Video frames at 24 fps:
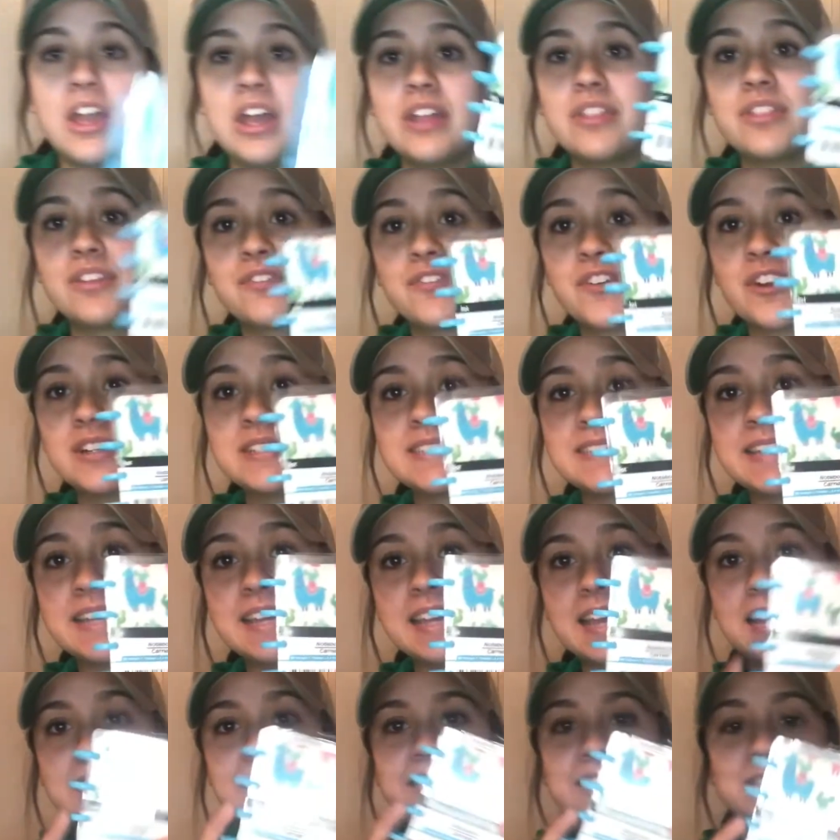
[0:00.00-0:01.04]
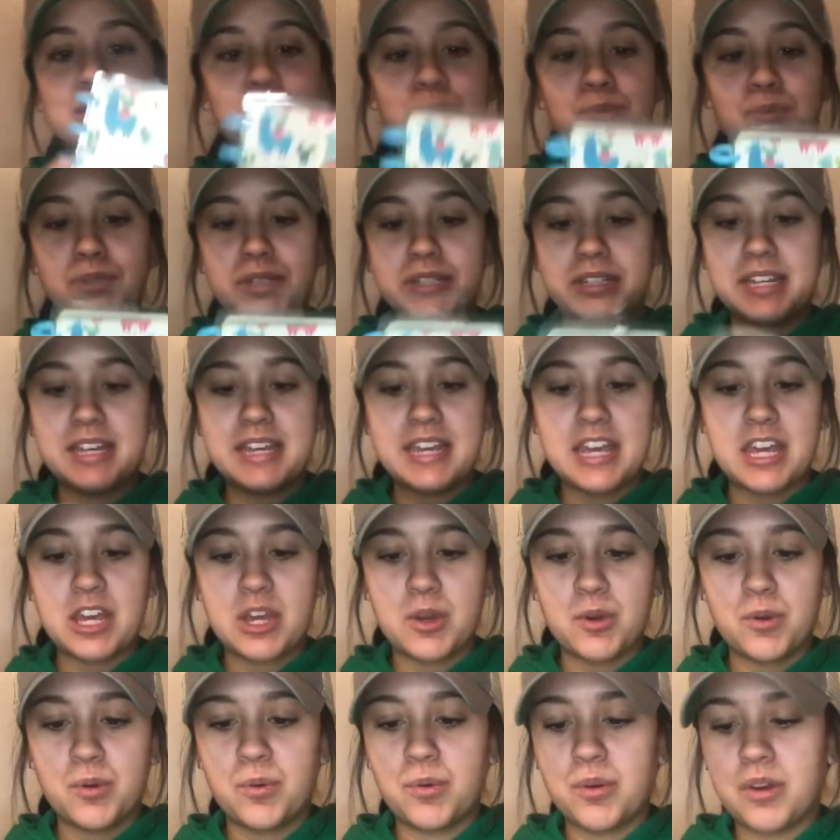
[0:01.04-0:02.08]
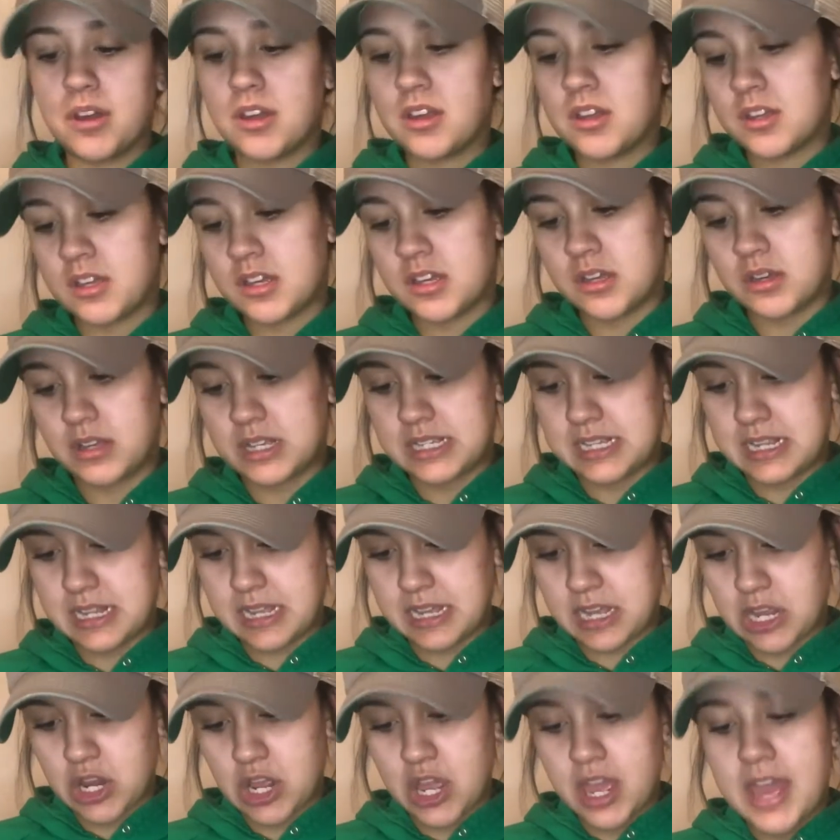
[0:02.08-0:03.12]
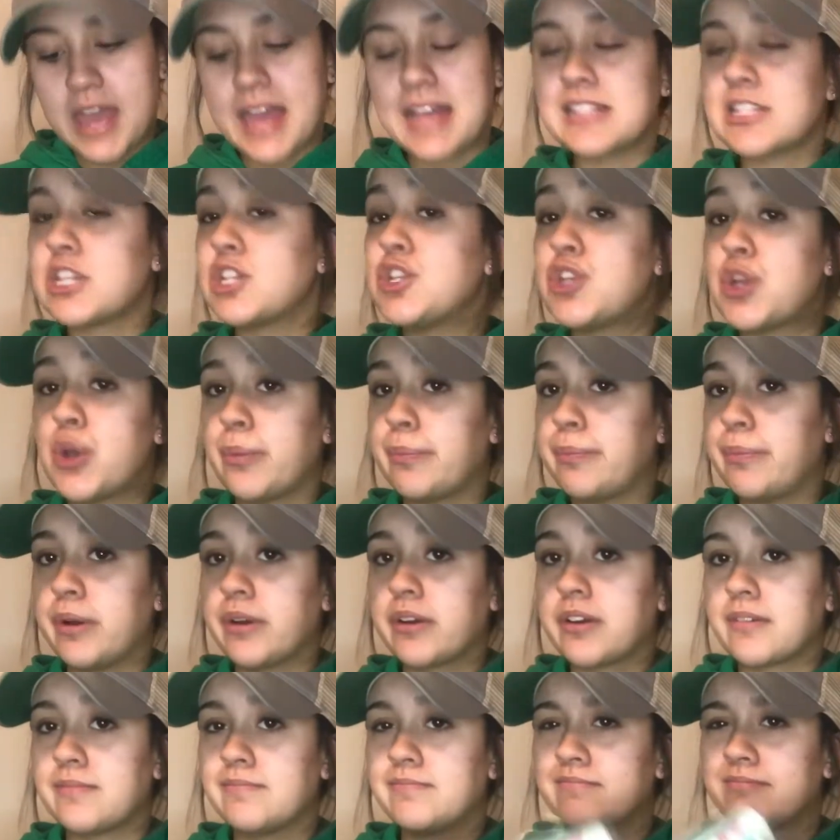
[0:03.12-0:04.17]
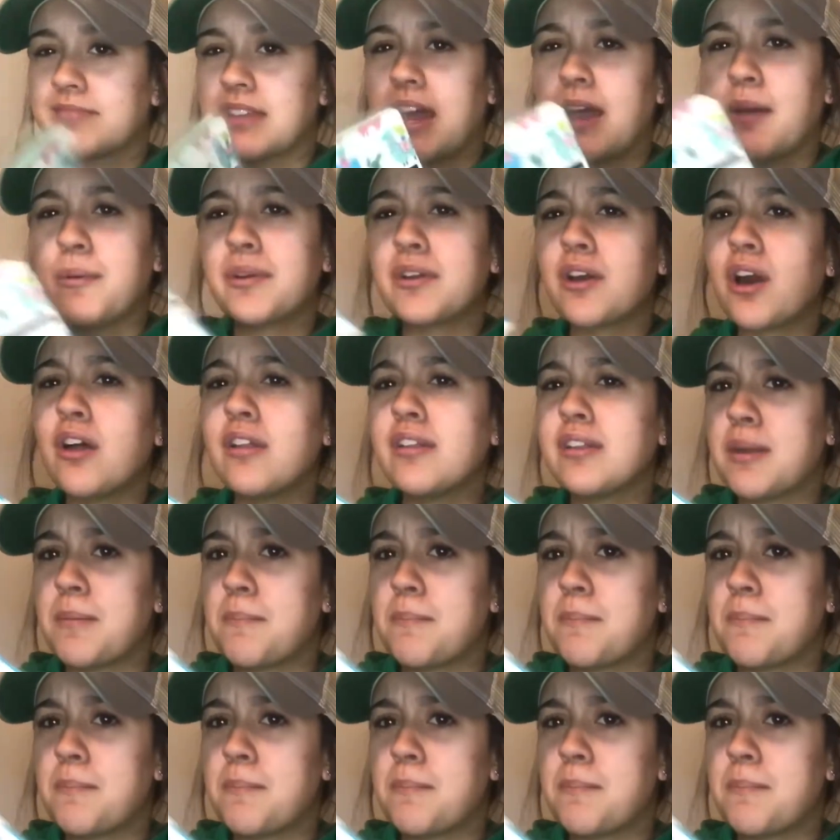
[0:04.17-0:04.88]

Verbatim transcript: The first thing is this really cute, is it like a, it's a notebook. I would call it a